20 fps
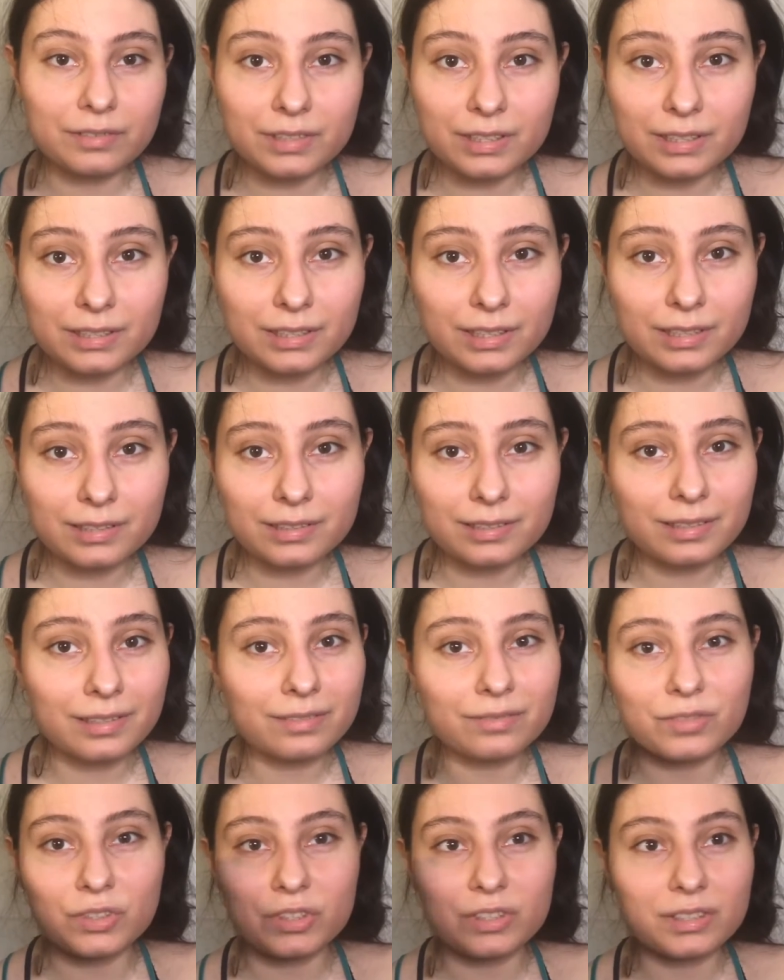sensitive skin,
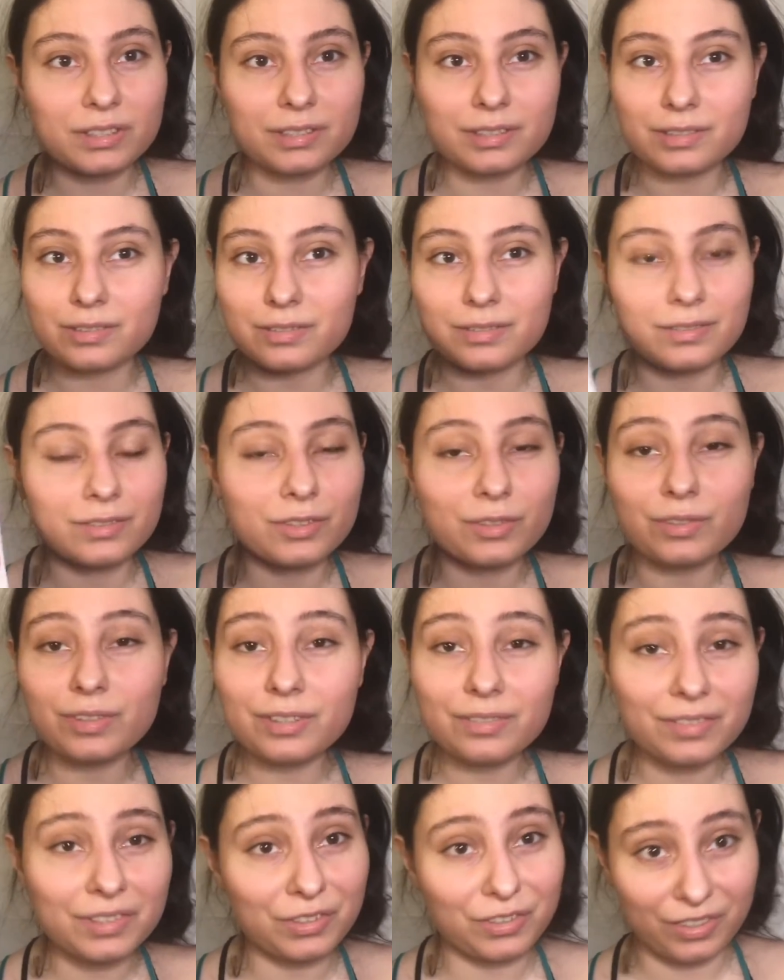just don't
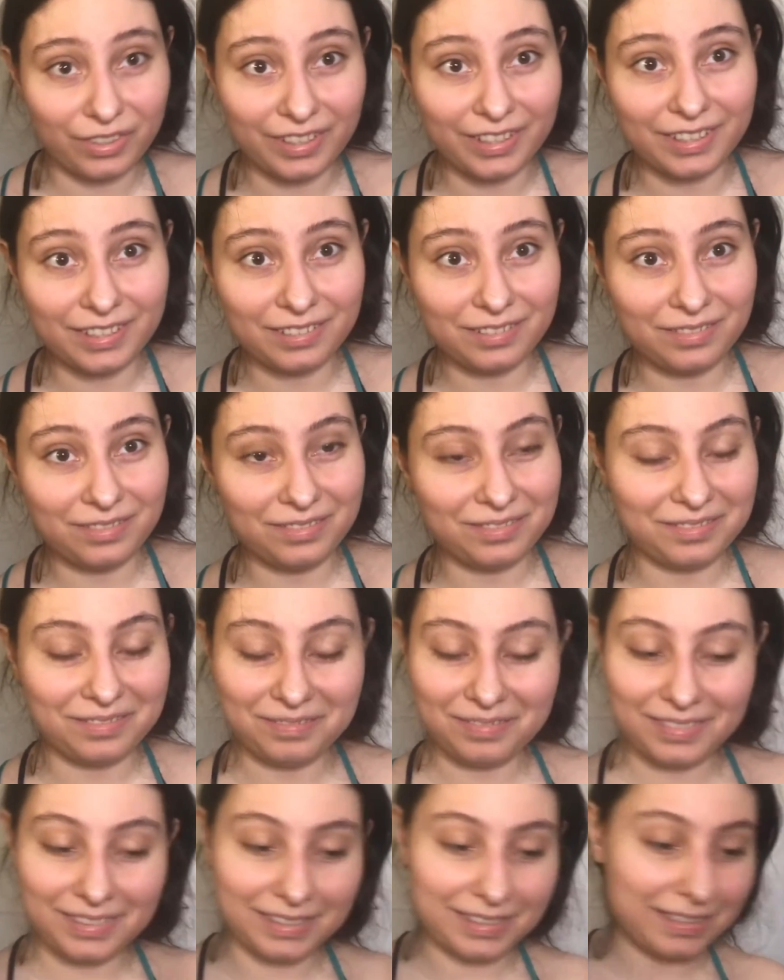even try it,
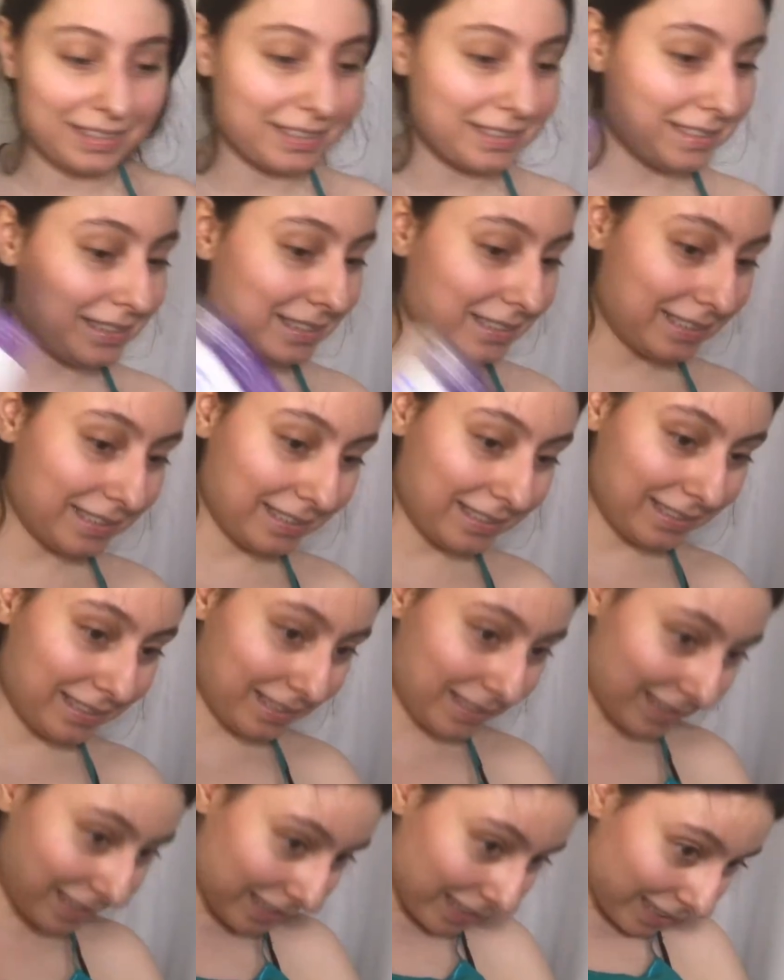because
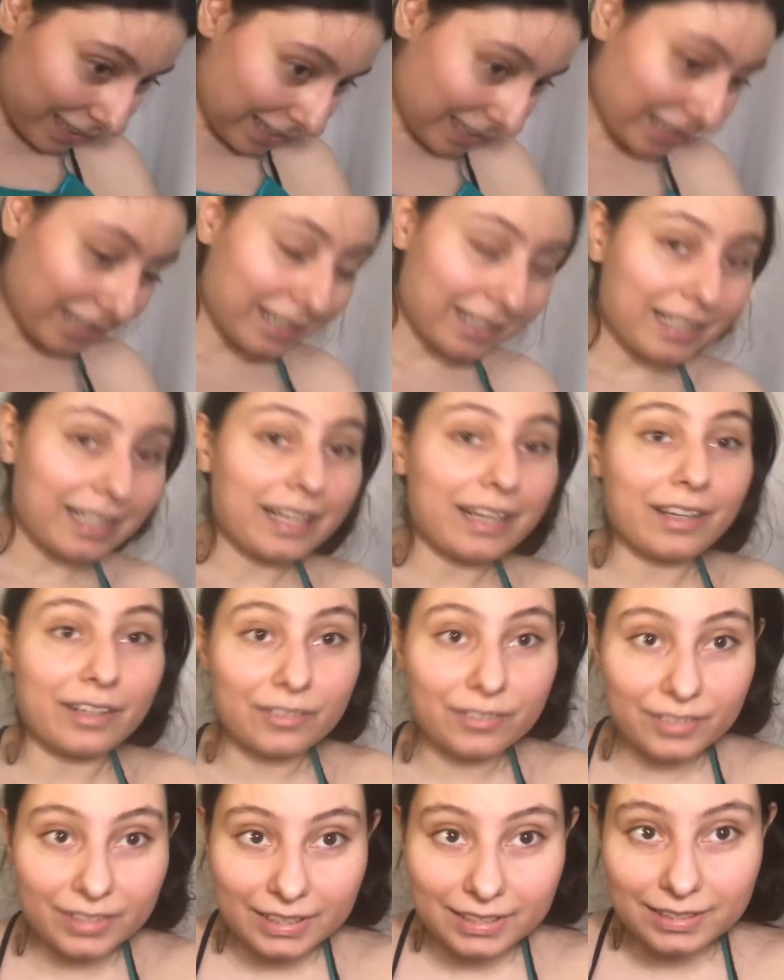I
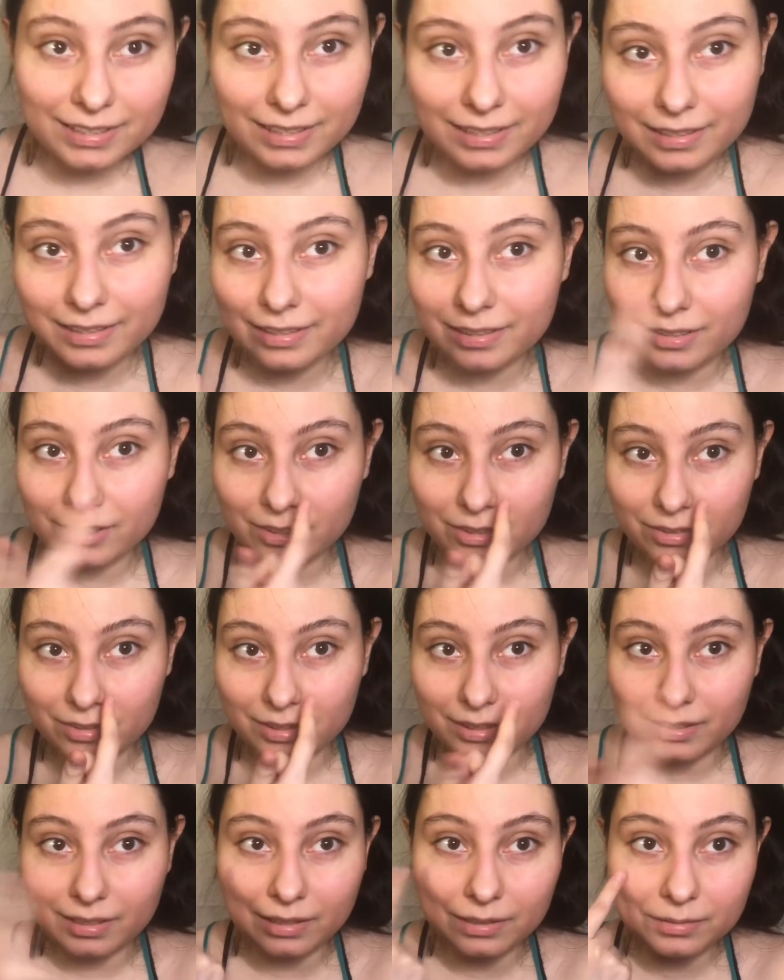already did, and look,
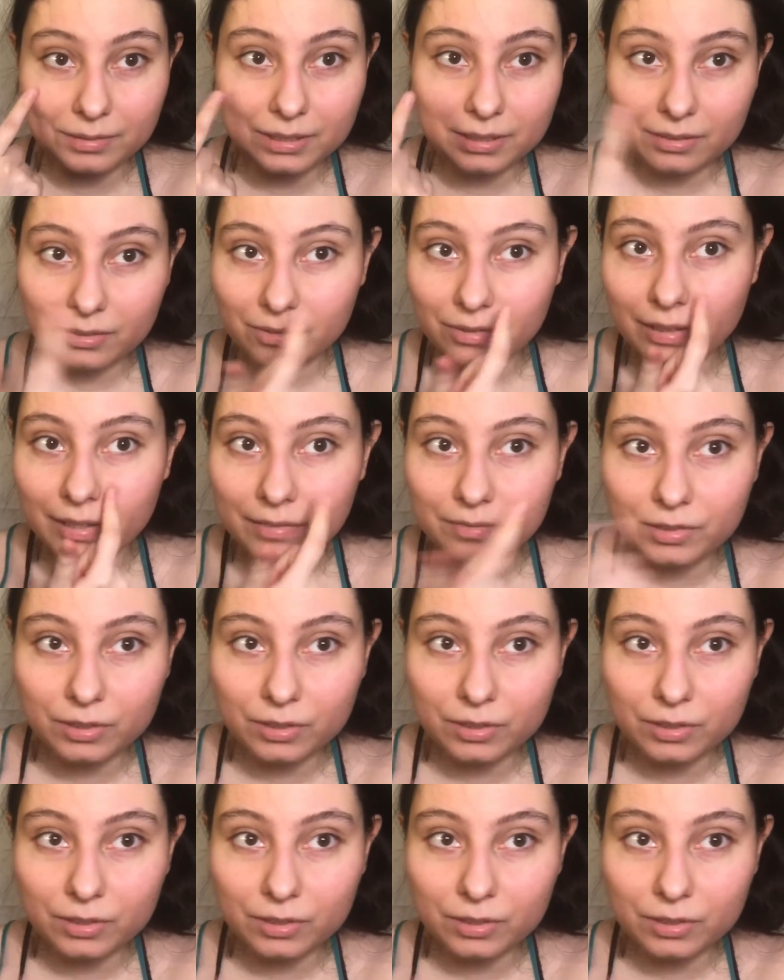I still have